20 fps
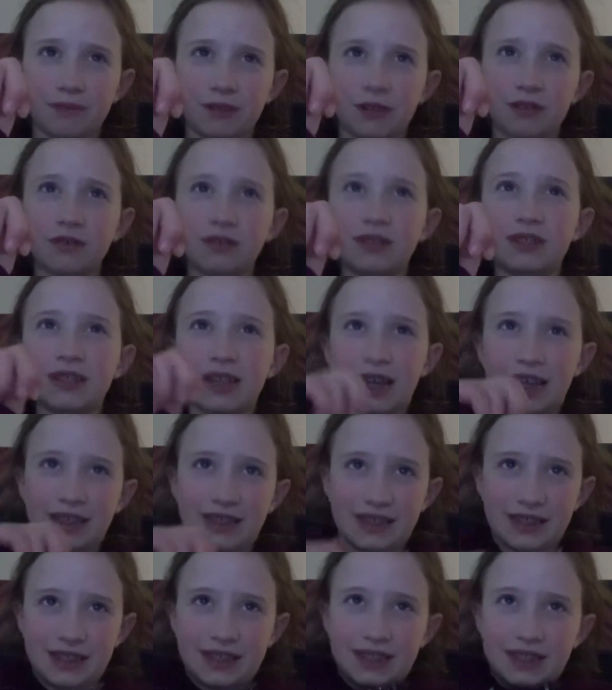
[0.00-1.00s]
to your
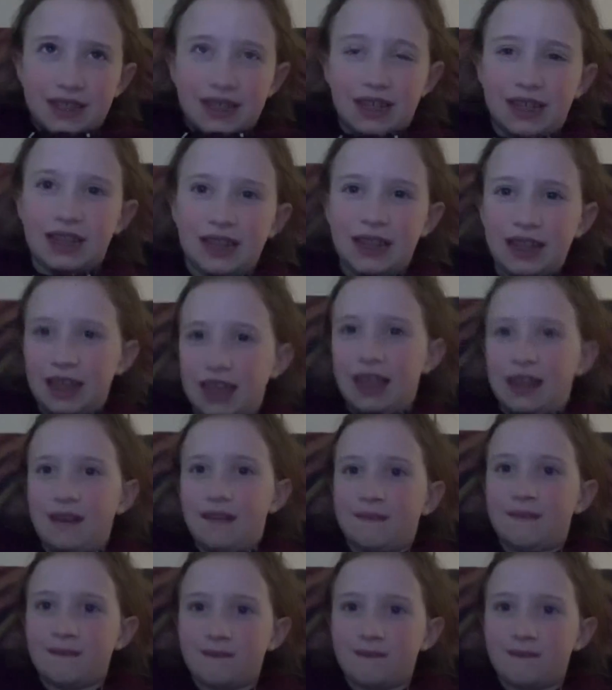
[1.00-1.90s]
chest and lean